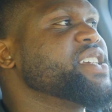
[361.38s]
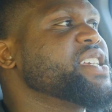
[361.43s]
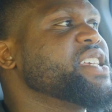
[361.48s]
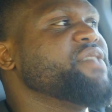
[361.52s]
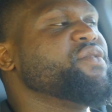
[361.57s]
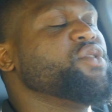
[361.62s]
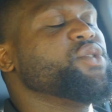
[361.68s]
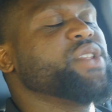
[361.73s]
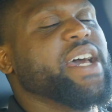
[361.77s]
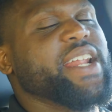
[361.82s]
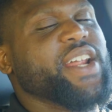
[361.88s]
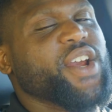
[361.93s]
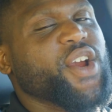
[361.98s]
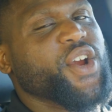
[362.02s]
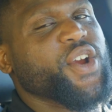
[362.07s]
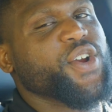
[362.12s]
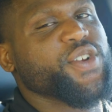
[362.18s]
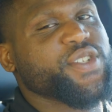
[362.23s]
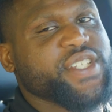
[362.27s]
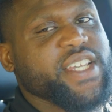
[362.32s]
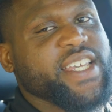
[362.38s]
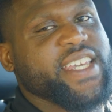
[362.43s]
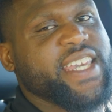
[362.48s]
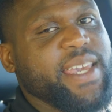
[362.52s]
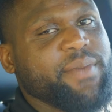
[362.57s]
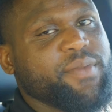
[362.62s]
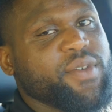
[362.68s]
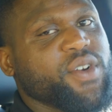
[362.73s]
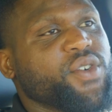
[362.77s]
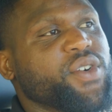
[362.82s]
give you that urge to
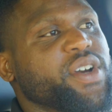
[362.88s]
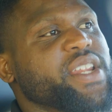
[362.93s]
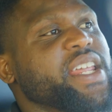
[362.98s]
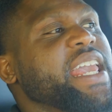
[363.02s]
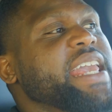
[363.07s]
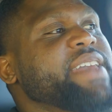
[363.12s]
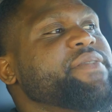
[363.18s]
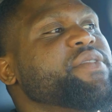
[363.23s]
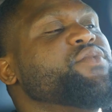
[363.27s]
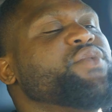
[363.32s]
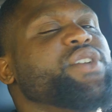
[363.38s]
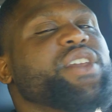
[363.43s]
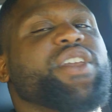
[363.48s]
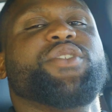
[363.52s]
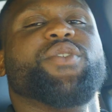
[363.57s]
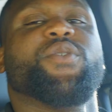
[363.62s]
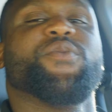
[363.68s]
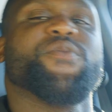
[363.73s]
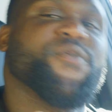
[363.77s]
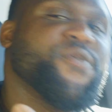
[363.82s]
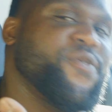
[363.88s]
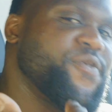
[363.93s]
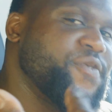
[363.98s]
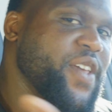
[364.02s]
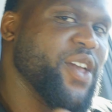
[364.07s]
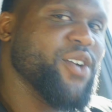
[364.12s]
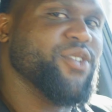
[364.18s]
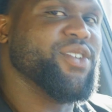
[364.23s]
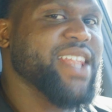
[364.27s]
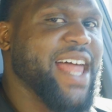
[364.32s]
keep going, even when you don't
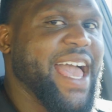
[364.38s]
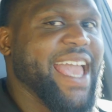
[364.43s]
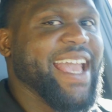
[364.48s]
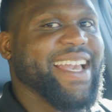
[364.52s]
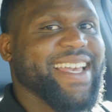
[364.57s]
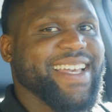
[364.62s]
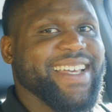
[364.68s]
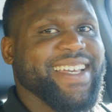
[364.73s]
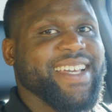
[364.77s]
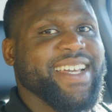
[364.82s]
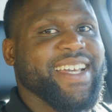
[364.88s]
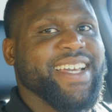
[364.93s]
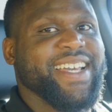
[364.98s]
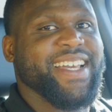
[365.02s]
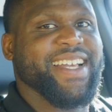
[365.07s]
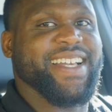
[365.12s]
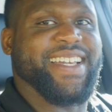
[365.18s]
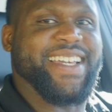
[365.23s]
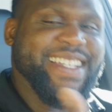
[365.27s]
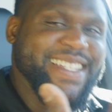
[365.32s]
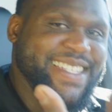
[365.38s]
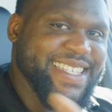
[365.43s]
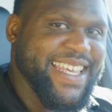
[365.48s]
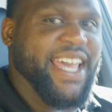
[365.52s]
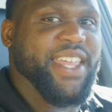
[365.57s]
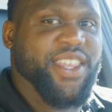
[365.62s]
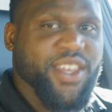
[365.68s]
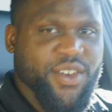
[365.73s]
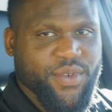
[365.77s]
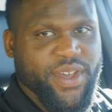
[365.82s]
feel like
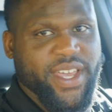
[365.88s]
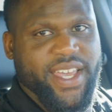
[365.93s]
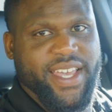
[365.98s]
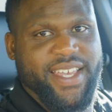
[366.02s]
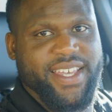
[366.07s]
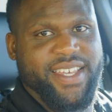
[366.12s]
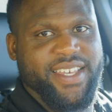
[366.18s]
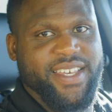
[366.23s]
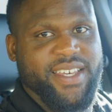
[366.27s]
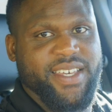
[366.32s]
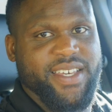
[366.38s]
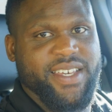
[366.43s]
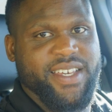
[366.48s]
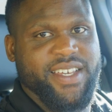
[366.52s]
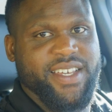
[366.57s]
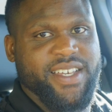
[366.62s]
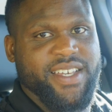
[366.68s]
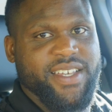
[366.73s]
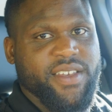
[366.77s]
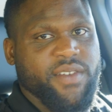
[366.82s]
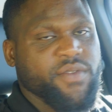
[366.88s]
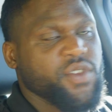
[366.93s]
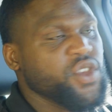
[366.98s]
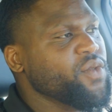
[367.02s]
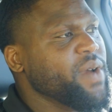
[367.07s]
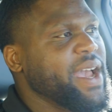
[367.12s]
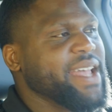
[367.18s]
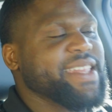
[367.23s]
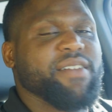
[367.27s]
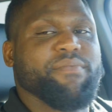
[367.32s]
continuing.
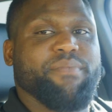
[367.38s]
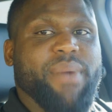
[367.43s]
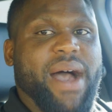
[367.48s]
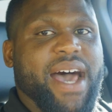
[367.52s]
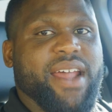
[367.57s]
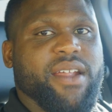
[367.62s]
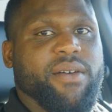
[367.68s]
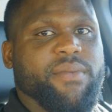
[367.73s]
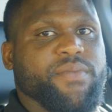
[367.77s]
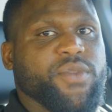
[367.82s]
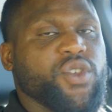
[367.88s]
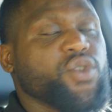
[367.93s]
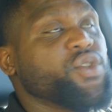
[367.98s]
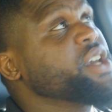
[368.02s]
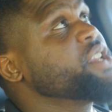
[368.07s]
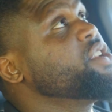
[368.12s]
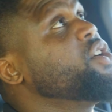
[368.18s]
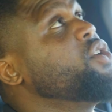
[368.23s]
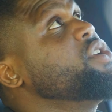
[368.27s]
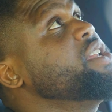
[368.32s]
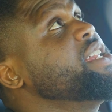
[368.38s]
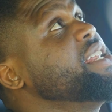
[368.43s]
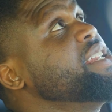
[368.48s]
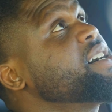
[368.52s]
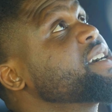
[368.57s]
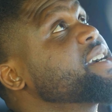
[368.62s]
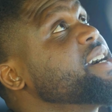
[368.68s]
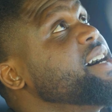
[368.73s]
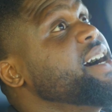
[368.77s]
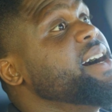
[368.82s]
You at the bottom. You can only
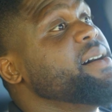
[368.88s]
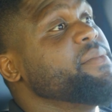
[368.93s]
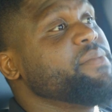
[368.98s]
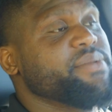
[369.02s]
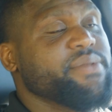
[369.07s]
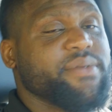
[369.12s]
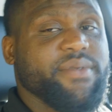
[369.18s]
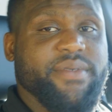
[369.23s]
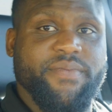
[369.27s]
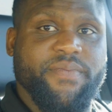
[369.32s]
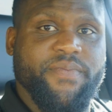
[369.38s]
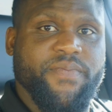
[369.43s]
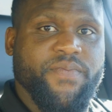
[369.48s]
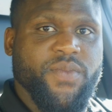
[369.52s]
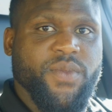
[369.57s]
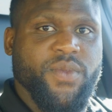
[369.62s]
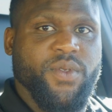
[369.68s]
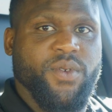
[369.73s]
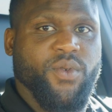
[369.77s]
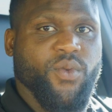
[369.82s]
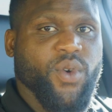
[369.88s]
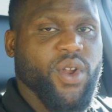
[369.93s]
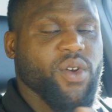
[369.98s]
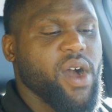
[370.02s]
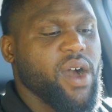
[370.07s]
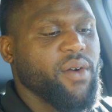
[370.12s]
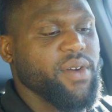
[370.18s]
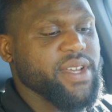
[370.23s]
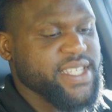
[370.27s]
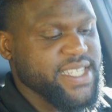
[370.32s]
look up. What do I
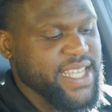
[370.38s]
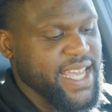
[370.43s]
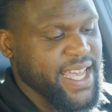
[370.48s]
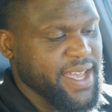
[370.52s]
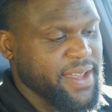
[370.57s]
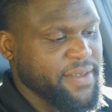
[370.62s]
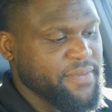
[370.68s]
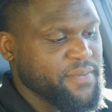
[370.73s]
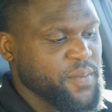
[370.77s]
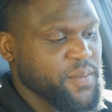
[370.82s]
always say?